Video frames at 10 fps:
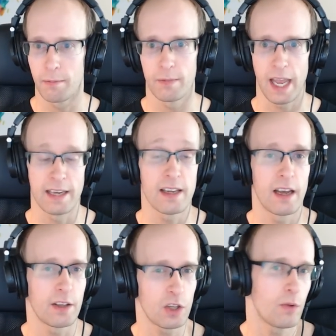and
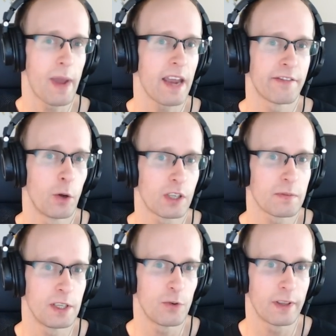you may have noticed
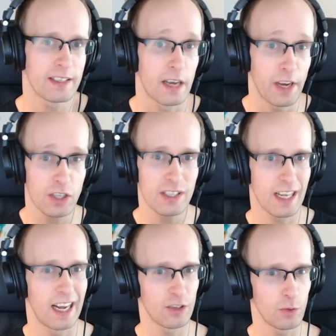me doing this, I've actually
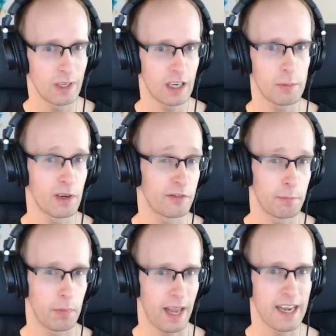started doing a little bit of
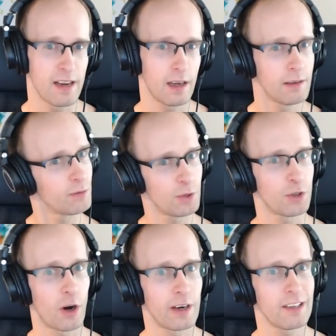Blender
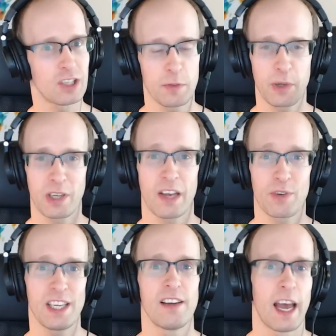tutorials just because I
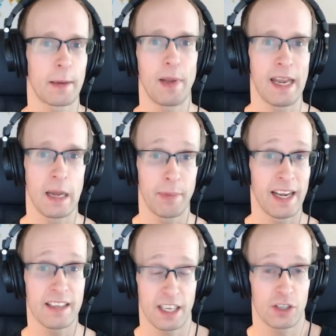really like Blender.
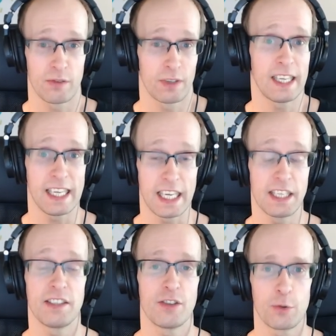Blender is actually a really
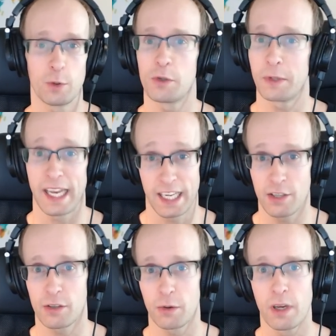easy tool to get
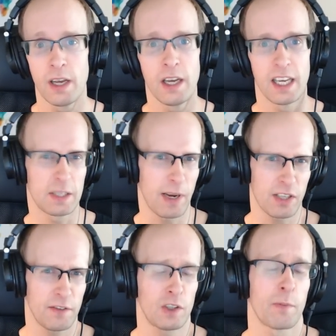into, especially
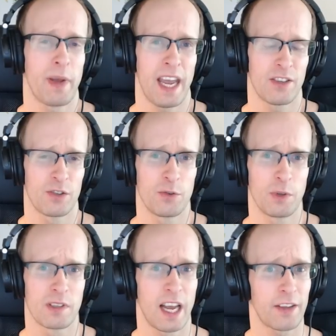if you compare it to
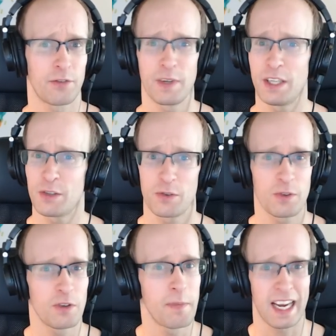tools like 3D
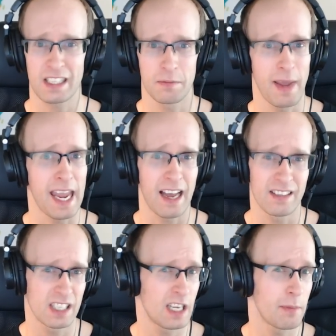Studio Max, Maya,
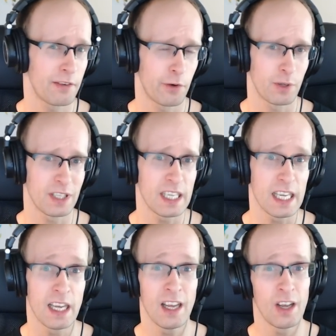Cinema
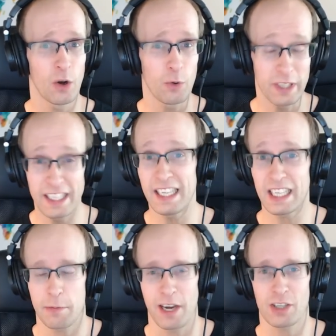4D, Houdini
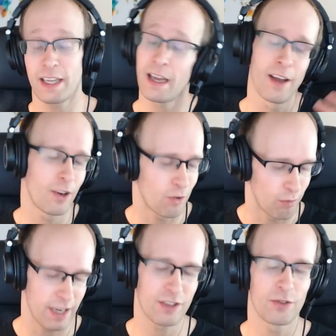especially.
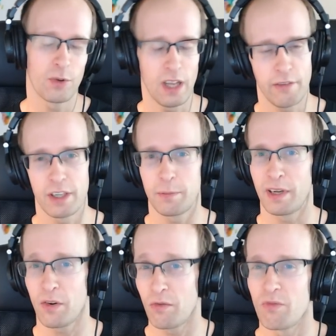Great tool, love it,
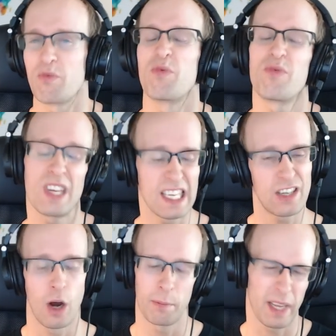but really
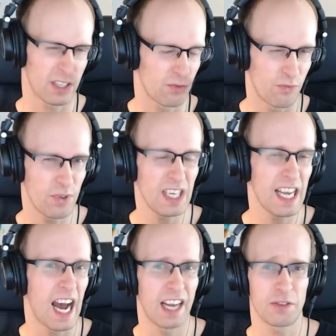complex, really
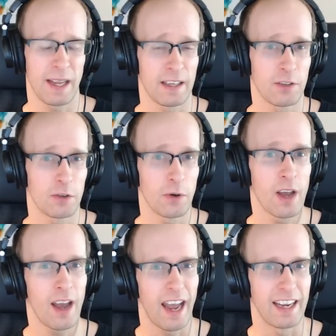hard to get into,
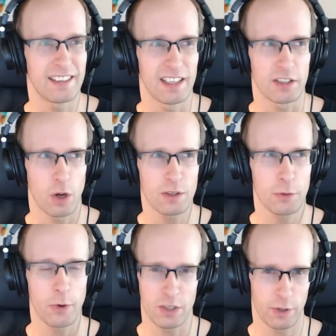and it's also
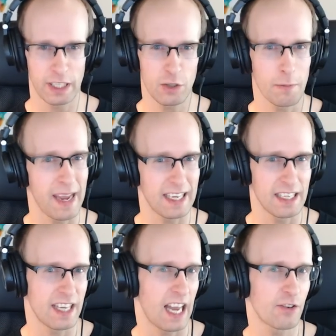quite tricky to make
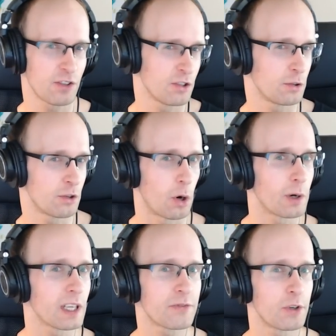intelligent
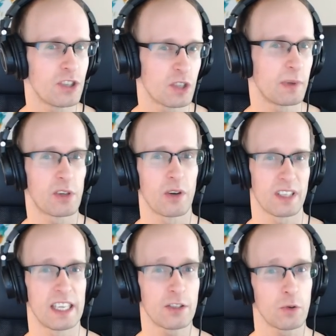tutorials for it just because
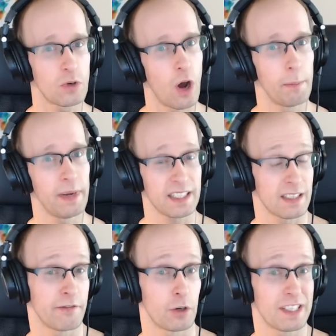it is so complex and a
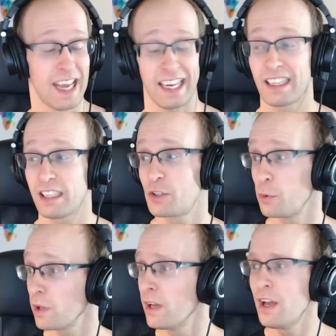very technical
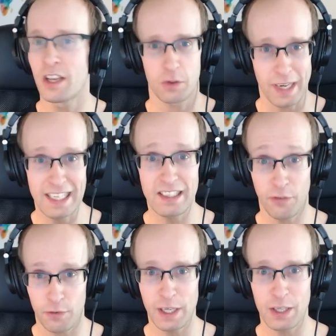tool. So easy
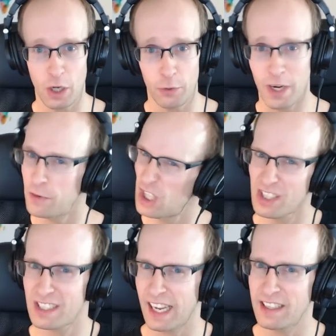3D software, if you're
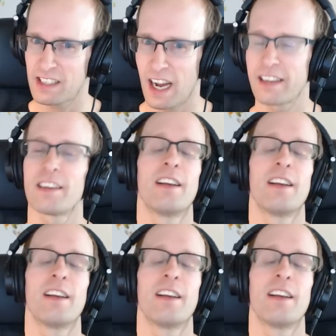just getting started,